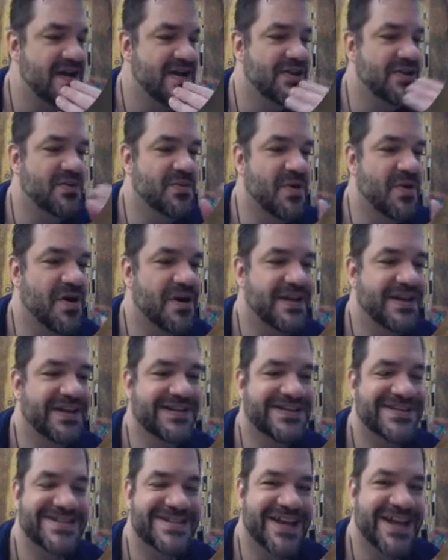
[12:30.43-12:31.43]
You walk
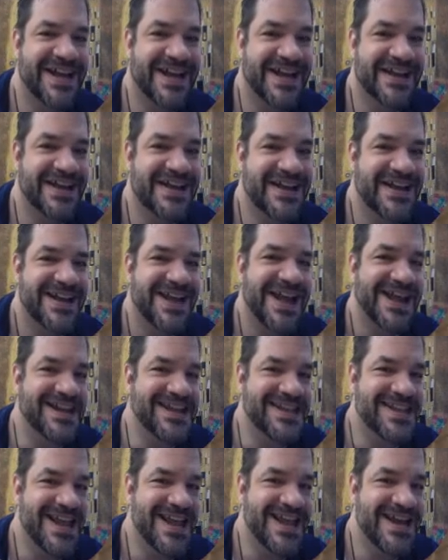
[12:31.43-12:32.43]
inside,
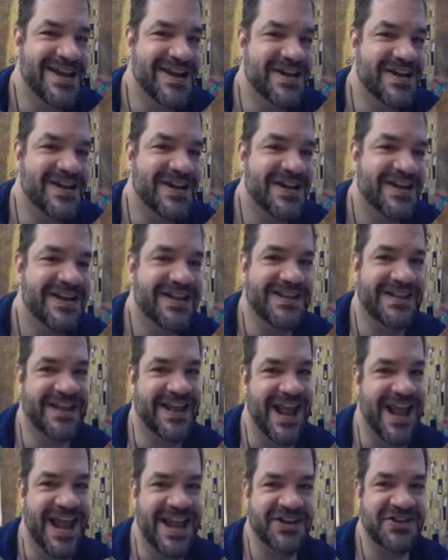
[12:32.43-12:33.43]
and there,
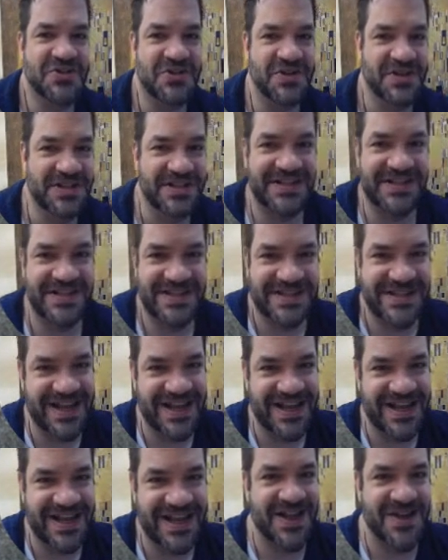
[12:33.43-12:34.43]
the entrance
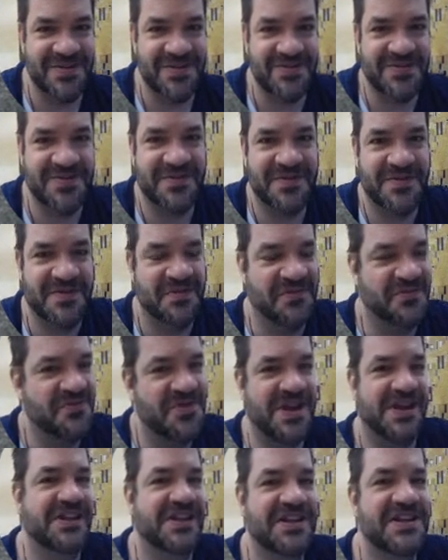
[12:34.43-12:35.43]
of the
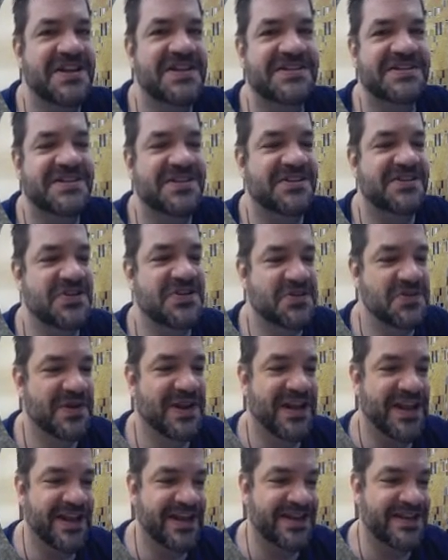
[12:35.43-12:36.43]
Franklin Institute
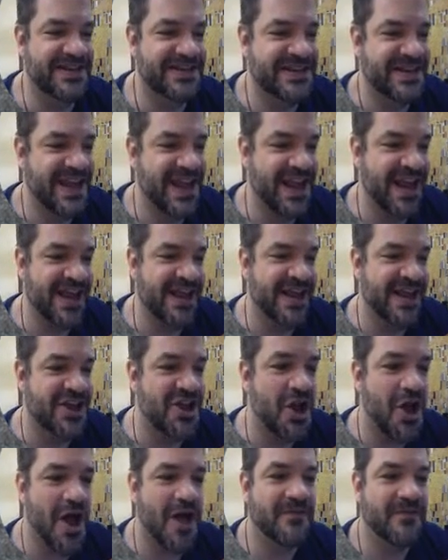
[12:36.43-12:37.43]
is a
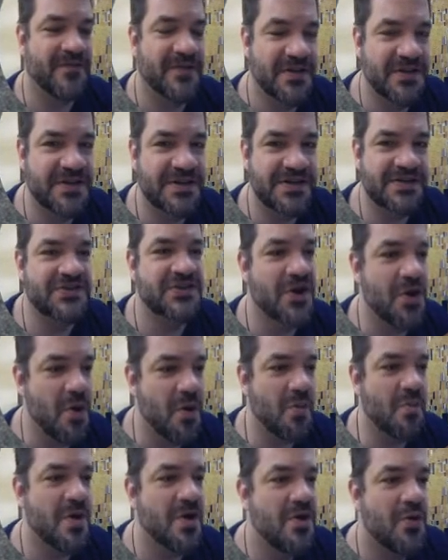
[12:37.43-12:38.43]
coffered
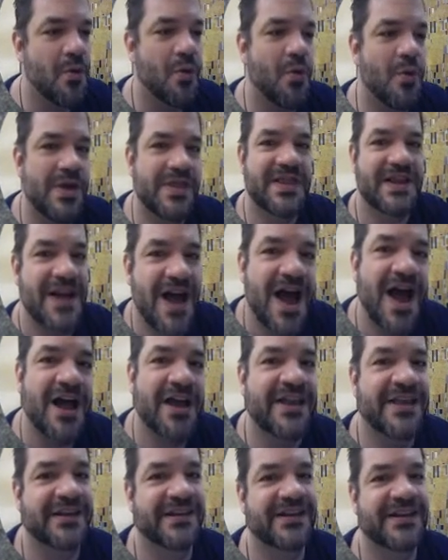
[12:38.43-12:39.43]
dome with an
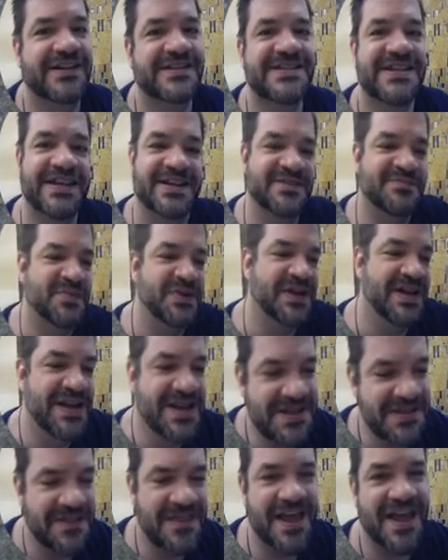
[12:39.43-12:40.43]
oculus, and
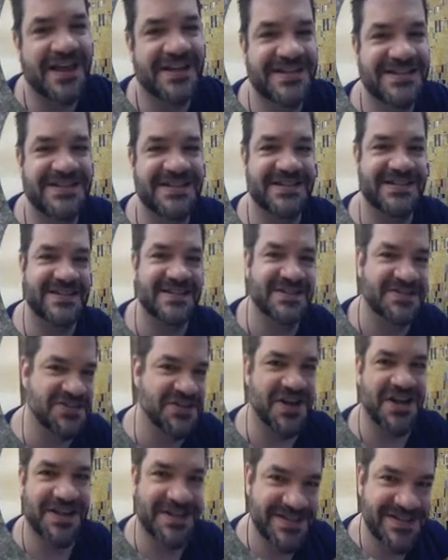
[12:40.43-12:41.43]
beneath that sits this
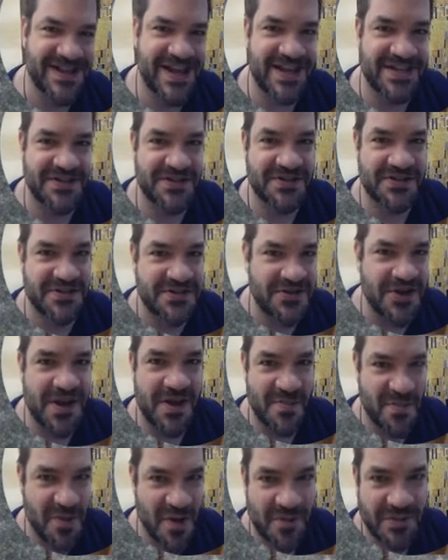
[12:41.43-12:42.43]
giant statue, this
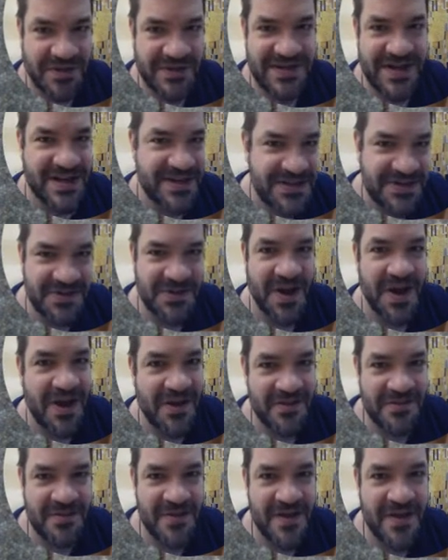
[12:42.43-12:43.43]
giant marble statue
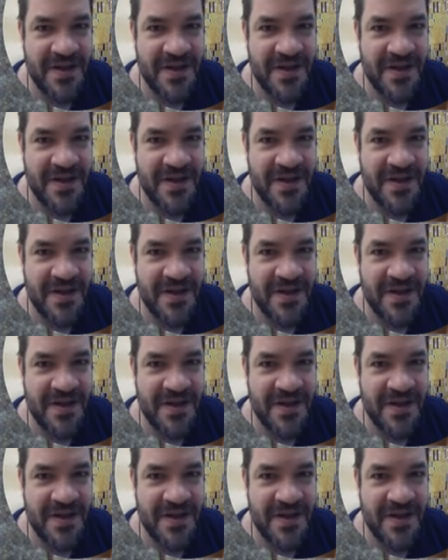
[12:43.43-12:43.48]
of